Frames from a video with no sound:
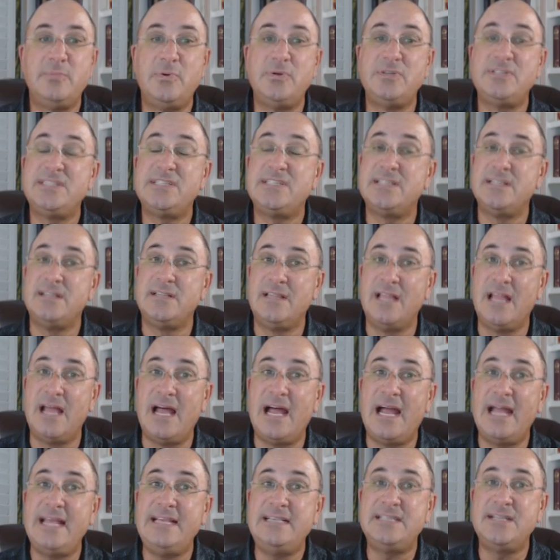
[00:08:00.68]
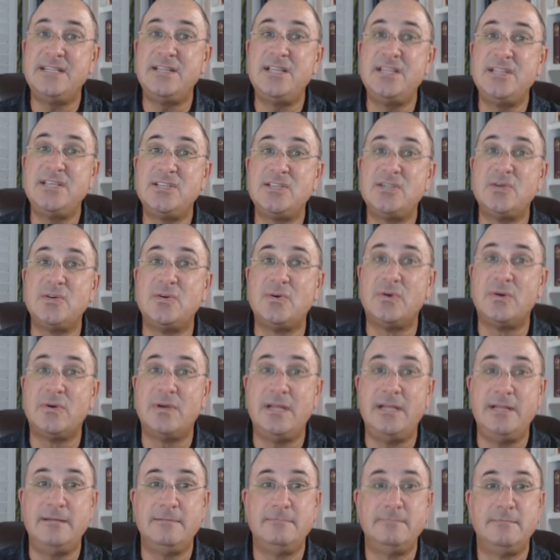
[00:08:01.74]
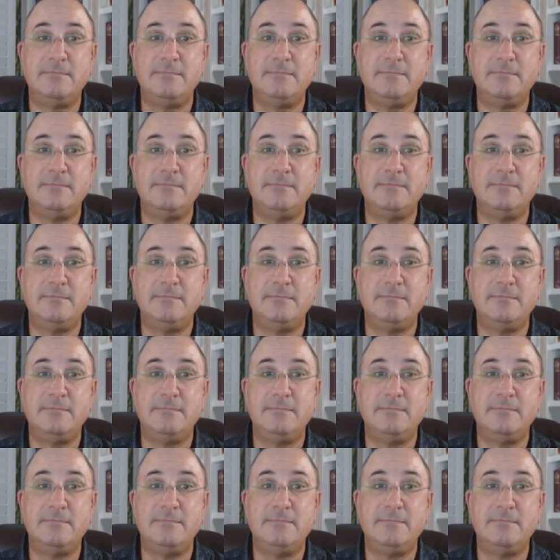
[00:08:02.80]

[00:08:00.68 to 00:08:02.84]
puts the lie to the story.